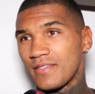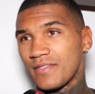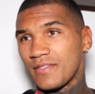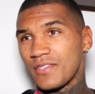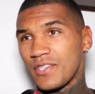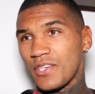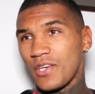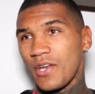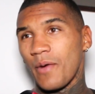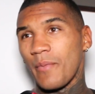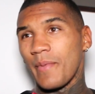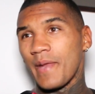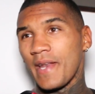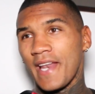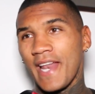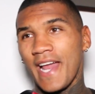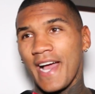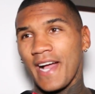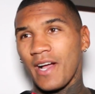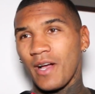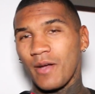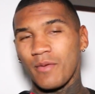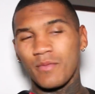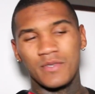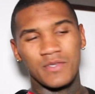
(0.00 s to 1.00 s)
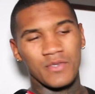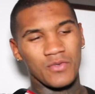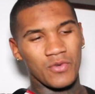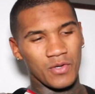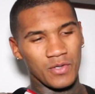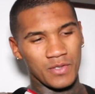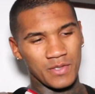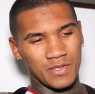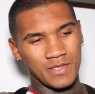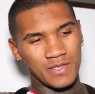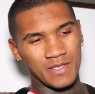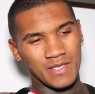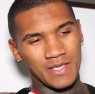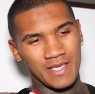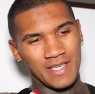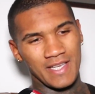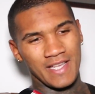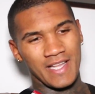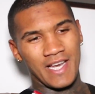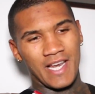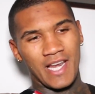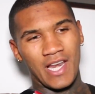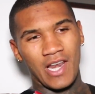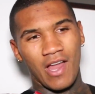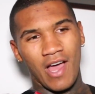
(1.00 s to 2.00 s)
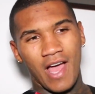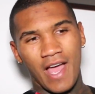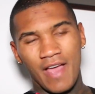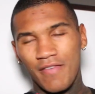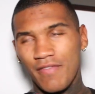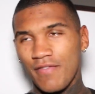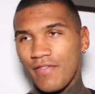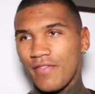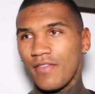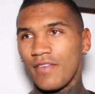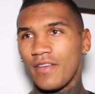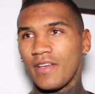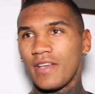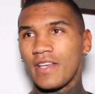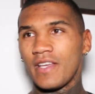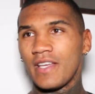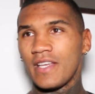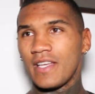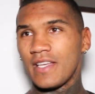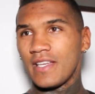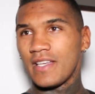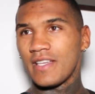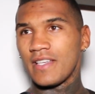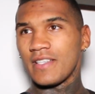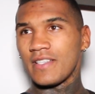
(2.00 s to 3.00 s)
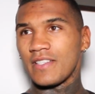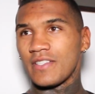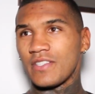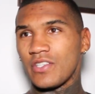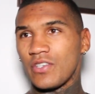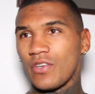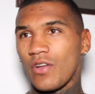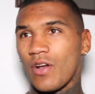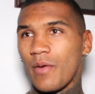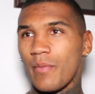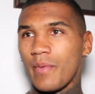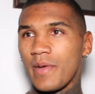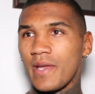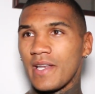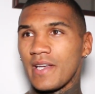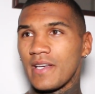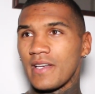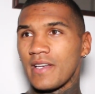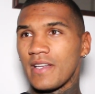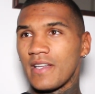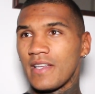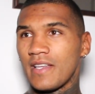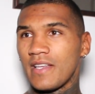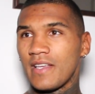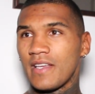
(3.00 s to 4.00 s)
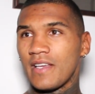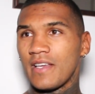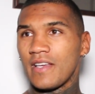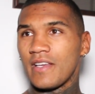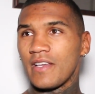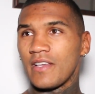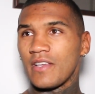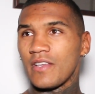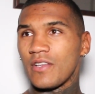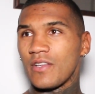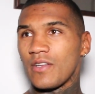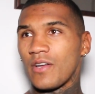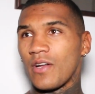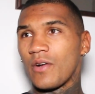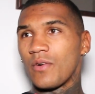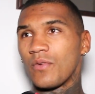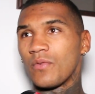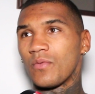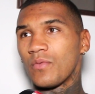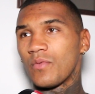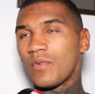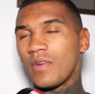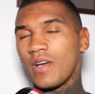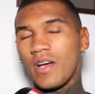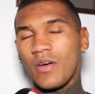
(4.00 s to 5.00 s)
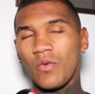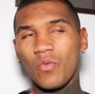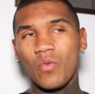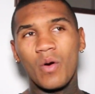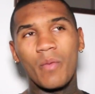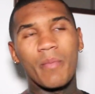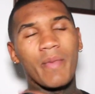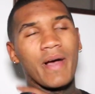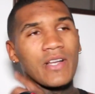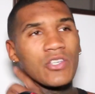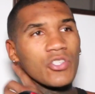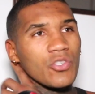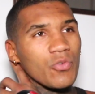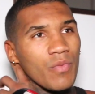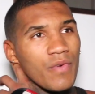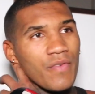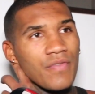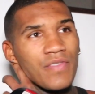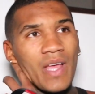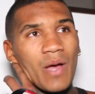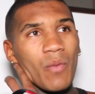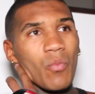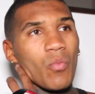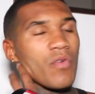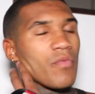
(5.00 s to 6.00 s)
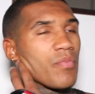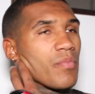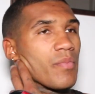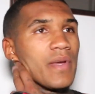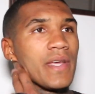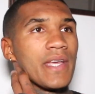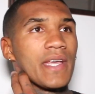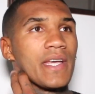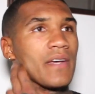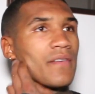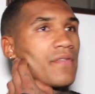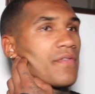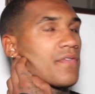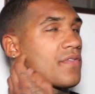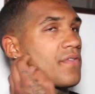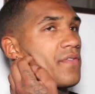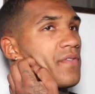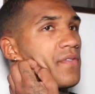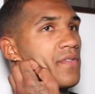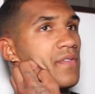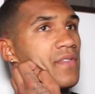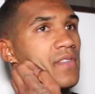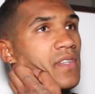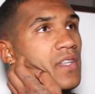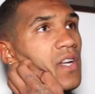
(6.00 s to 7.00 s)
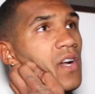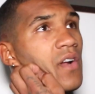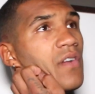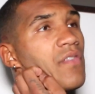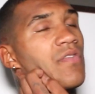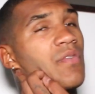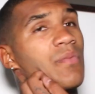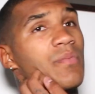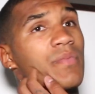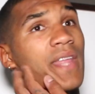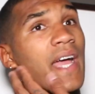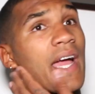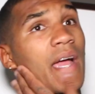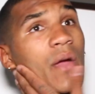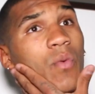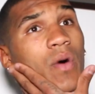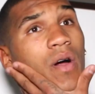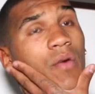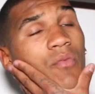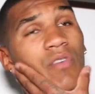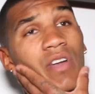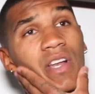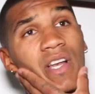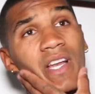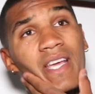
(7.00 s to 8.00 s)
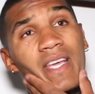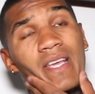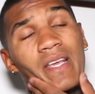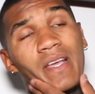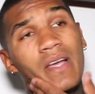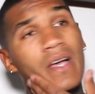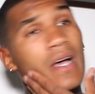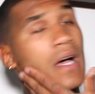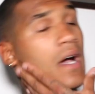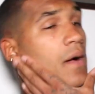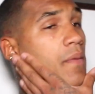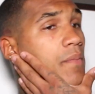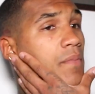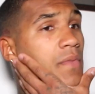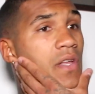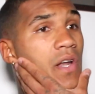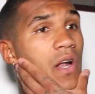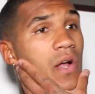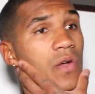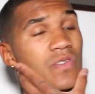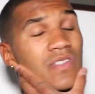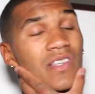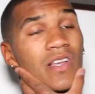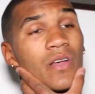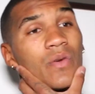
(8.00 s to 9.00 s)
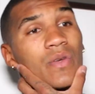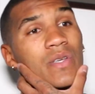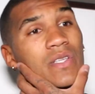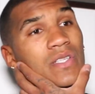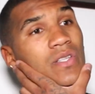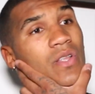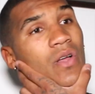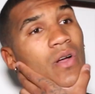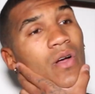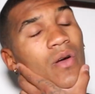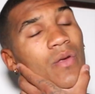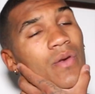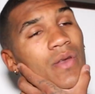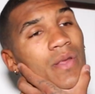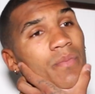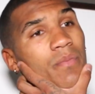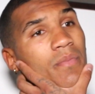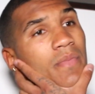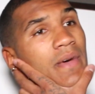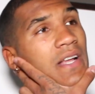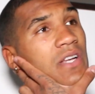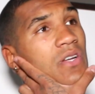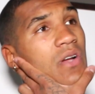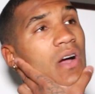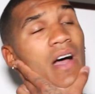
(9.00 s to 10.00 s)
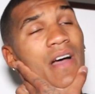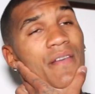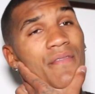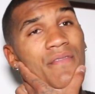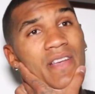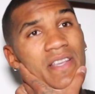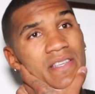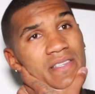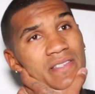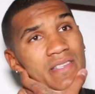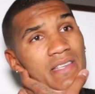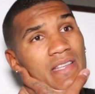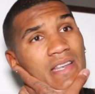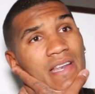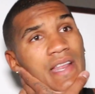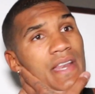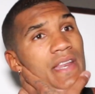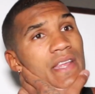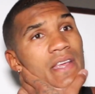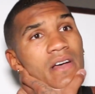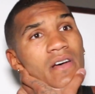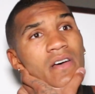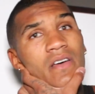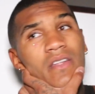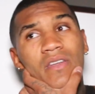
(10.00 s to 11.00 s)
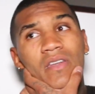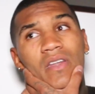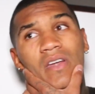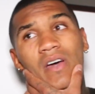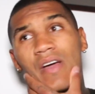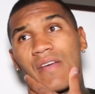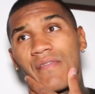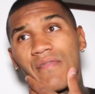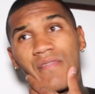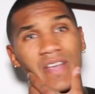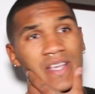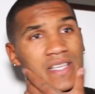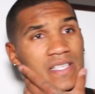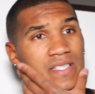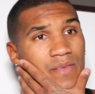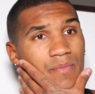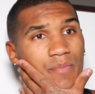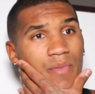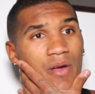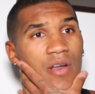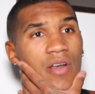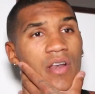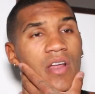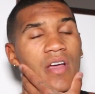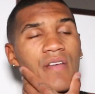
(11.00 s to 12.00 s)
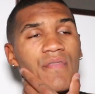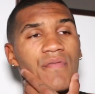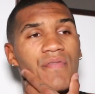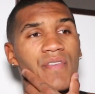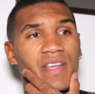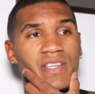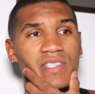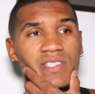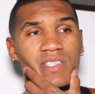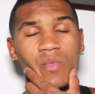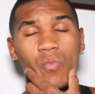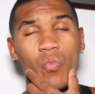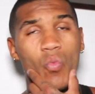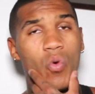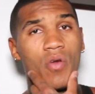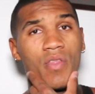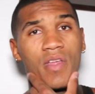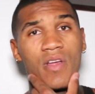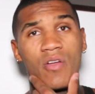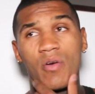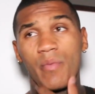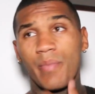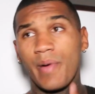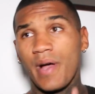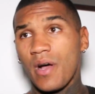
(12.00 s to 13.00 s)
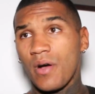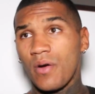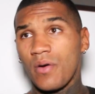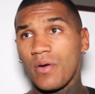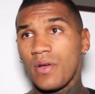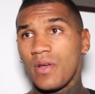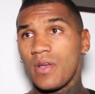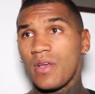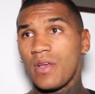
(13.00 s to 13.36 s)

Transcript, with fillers: Do you know what I mean? And that comes across life. Do you know what I mean? You know, what Matchroom have done with me, have, you know, from day one, really. Um, you know, so it's not only Match. I invest in Eddie Hearn. I invest in Baron. I invest in what they're about.